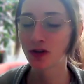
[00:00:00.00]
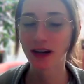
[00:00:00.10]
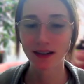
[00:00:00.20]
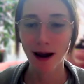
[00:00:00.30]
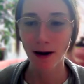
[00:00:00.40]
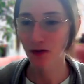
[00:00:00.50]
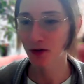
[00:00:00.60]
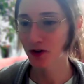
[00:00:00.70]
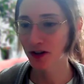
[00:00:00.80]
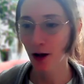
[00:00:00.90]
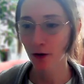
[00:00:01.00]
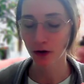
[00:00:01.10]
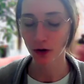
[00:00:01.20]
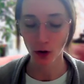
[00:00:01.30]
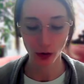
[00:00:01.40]
Take some time for yourself,
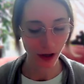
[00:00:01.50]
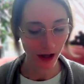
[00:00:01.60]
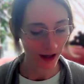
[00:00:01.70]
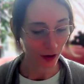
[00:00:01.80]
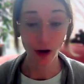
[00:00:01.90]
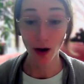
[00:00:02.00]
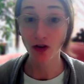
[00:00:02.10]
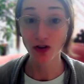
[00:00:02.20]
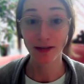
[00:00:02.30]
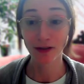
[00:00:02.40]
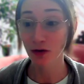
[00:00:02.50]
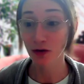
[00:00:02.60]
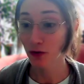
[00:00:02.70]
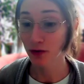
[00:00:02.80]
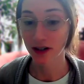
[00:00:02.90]
look at what you have to do
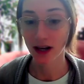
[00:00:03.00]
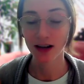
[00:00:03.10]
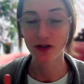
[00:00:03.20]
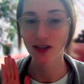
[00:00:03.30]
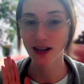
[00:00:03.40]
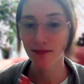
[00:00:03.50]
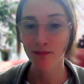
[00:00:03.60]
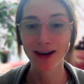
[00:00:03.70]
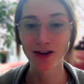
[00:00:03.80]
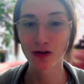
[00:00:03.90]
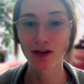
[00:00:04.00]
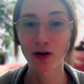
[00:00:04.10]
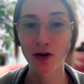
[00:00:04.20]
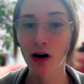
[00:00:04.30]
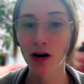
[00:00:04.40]
through the day. Just like make sure that
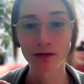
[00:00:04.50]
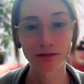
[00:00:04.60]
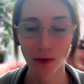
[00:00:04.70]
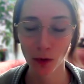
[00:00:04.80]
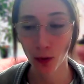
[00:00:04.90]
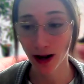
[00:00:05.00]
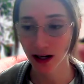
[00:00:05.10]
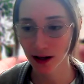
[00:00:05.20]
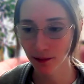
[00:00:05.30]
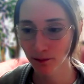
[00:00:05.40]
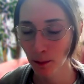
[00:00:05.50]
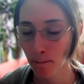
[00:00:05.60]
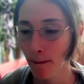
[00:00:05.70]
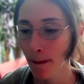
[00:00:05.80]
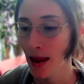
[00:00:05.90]
you are ready.
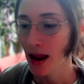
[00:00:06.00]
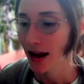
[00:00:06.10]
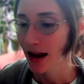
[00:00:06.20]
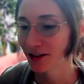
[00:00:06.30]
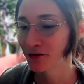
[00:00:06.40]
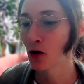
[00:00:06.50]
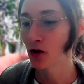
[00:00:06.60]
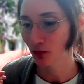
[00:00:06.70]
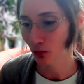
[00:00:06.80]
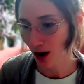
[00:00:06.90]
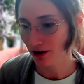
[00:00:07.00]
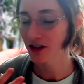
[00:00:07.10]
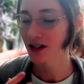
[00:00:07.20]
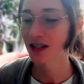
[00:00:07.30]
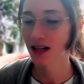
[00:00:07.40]
And then, of course,
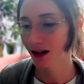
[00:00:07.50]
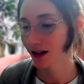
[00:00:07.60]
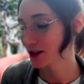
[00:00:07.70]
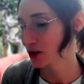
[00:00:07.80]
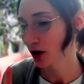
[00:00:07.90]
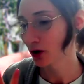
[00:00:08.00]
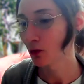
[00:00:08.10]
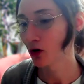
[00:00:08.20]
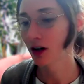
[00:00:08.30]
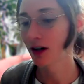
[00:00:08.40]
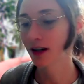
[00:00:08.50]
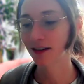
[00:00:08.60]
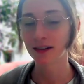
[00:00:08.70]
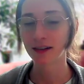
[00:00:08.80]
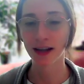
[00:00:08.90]
breakfast and starting work.
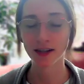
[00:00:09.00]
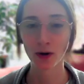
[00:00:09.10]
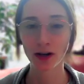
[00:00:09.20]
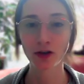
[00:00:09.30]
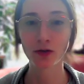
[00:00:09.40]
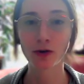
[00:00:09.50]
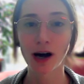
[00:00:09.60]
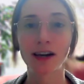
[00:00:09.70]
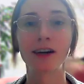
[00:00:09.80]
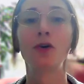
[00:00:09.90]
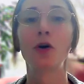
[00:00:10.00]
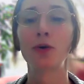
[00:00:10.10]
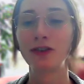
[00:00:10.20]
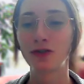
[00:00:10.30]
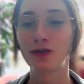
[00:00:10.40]
And that's when you kind of go
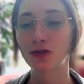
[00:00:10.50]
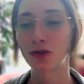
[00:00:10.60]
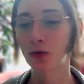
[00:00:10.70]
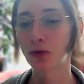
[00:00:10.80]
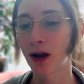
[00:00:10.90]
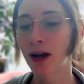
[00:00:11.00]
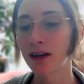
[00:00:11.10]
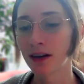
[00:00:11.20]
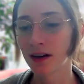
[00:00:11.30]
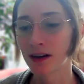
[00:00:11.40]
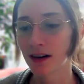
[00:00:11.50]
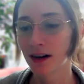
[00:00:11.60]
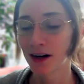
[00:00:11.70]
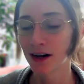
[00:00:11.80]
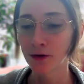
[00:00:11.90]
into your zone, right?
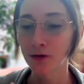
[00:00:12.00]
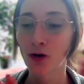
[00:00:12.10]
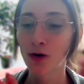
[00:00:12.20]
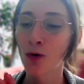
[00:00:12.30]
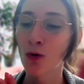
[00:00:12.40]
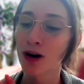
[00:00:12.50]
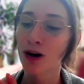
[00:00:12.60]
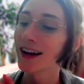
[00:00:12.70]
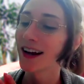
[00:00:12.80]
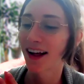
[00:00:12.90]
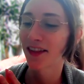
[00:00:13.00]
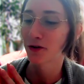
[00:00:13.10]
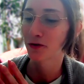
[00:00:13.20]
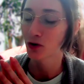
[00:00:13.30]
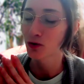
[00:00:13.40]
From what I
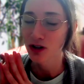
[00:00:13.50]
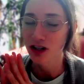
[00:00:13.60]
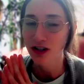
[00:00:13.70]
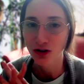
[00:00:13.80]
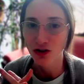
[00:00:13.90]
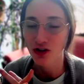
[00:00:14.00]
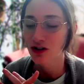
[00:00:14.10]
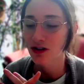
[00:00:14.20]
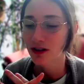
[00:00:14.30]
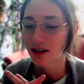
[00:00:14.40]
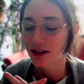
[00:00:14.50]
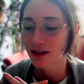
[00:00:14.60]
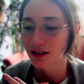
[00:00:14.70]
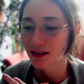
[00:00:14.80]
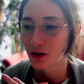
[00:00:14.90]
gather from research,
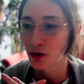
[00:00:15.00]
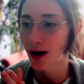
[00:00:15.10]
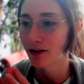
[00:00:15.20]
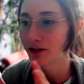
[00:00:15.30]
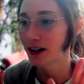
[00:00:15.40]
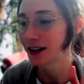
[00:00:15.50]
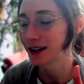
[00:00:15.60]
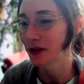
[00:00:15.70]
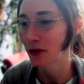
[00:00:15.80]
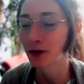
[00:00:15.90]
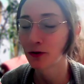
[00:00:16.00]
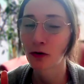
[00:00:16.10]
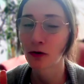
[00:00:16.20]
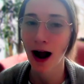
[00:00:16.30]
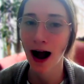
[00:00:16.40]
you have like 3 to
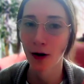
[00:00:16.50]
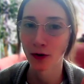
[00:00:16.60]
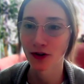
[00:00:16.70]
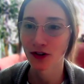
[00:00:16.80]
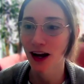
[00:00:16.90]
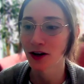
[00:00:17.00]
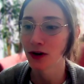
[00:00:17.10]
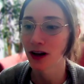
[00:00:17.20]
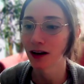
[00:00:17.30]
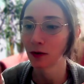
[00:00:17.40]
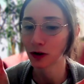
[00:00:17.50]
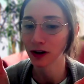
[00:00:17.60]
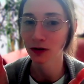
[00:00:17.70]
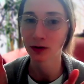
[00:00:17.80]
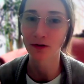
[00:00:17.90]
4 hours that you can
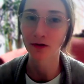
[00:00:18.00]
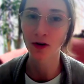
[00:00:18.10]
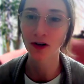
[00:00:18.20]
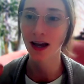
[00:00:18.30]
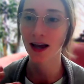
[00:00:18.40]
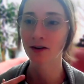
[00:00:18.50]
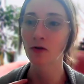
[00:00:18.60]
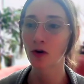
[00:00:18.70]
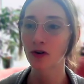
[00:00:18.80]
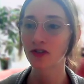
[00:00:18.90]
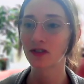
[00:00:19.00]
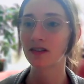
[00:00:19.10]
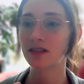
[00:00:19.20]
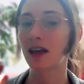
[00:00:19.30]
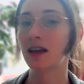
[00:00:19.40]
really, really focus. And of course,
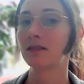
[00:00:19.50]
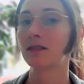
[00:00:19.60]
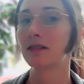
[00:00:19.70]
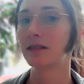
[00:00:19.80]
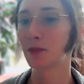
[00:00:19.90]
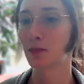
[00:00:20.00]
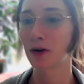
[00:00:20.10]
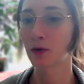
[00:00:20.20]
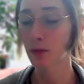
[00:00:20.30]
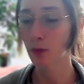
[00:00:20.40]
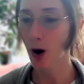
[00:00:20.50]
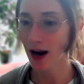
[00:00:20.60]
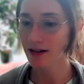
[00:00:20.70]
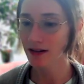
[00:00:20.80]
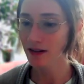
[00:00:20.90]
this can get better with
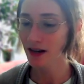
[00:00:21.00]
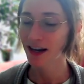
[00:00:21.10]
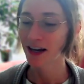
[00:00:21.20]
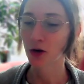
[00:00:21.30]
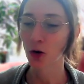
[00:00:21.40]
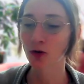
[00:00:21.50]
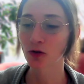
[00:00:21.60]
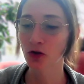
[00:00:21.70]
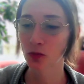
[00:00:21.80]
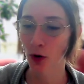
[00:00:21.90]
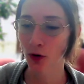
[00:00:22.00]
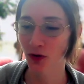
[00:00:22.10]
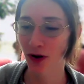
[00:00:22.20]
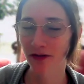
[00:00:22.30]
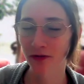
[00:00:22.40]
practice. You're also supposed
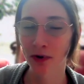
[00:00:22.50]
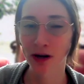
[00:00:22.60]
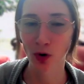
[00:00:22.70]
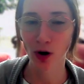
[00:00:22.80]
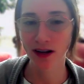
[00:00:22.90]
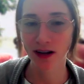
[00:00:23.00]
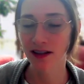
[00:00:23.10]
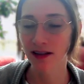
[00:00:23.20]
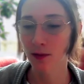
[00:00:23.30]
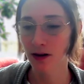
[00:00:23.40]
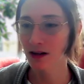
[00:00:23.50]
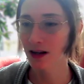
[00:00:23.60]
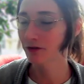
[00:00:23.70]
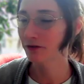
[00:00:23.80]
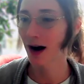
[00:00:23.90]
to have mini breaks in the middle,
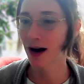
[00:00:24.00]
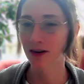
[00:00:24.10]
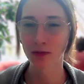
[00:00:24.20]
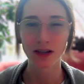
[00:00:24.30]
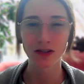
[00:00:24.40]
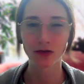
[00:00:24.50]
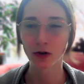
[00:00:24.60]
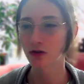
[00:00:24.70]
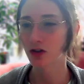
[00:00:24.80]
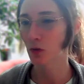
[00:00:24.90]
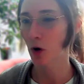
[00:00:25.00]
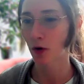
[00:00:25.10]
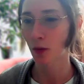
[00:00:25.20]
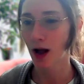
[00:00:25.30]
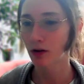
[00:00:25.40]
like 5 minutes for you to just walk
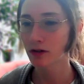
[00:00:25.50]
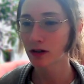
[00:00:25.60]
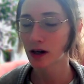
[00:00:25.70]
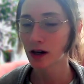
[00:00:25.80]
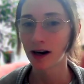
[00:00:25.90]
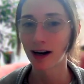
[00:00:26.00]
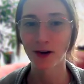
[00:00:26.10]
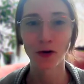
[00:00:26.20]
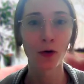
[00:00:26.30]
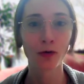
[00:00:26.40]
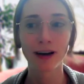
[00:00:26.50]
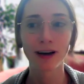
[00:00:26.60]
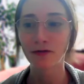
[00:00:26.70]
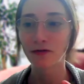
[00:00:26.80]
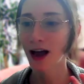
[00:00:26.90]
around. I don't know
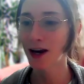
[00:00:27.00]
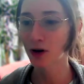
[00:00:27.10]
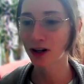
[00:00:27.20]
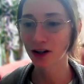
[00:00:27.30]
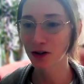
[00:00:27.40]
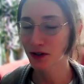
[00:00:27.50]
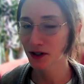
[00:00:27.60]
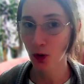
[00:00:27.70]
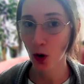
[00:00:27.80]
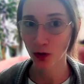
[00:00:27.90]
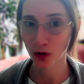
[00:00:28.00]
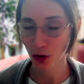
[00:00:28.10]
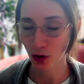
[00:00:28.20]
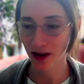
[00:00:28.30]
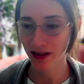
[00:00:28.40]
if anyone here uses the
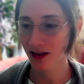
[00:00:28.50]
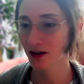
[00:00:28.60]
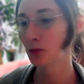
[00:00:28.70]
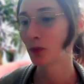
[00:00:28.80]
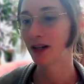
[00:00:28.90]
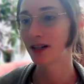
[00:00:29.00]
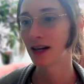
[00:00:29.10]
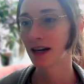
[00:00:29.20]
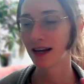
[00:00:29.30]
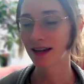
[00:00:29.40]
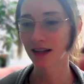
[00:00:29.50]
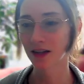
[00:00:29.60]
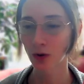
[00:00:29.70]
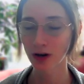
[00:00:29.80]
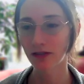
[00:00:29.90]
Pomodoro method, but it's like
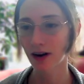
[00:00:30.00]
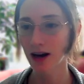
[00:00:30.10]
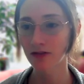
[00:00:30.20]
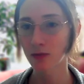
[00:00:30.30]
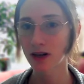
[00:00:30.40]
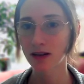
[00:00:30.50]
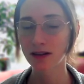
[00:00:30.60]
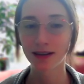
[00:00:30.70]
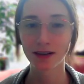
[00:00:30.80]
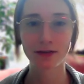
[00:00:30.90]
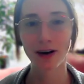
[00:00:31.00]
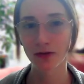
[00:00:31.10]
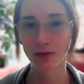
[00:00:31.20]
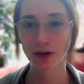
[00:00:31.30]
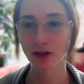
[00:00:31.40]
25 minutes and then
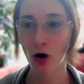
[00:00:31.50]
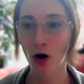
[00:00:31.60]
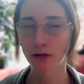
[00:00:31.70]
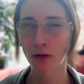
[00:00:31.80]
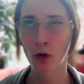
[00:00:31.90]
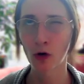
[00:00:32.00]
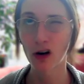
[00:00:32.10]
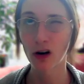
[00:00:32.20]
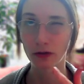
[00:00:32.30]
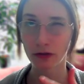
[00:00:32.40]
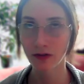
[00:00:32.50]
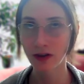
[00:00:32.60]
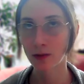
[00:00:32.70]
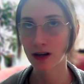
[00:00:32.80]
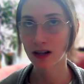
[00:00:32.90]
5 minutes off, or
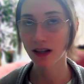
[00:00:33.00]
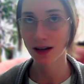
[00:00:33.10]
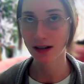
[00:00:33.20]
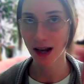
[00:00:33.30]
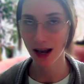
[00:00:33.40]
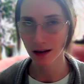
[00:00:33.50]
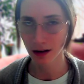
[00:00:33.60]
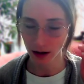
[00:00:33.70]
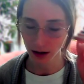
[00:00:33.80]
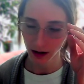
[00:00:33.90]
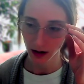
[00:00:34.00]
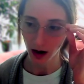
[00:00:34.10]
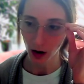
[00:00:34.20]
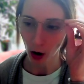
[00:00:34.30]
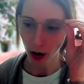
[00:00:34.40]
50 minutes and 10
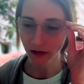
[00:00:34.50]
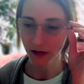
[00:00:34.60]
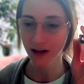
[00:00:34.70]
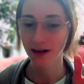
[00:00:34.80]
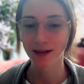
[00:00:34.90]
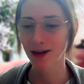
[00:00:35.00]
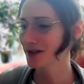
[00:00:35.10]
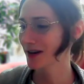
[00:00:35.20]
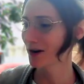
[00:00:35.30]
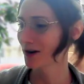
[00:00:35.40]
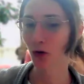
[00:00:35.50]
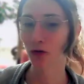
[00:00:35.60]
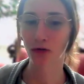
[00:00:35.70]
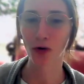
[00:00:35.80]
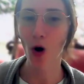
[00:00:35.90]
off. And then I just kind of
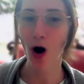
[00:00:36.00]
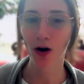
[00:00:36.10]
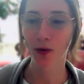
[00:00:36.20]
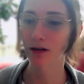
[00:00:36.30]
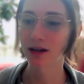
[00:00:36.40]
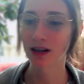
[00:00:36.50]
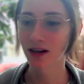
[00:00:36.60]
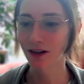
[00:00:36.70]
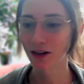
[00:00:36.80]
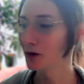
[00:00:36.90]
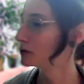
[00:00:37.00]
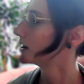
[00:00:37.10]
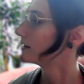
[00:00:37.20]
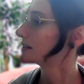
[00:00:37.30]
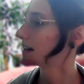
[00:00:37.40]
go for a walk around here,
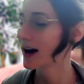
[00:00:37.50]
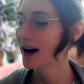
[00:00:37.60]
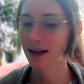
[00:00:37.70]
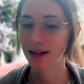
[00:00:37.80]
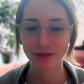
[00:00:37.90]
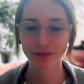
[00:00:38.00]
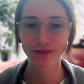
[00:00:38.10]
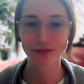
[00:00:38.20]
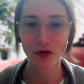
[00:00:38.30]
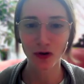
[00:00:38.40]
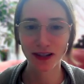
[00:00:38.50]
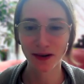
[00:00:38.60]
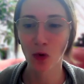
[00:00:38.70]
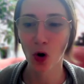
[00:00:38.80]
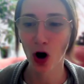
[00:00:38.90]
look outside, drink
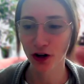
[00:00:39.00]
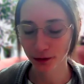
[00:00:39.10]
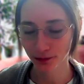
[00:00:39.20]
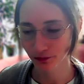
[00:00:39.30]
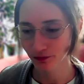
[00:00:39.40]
some water.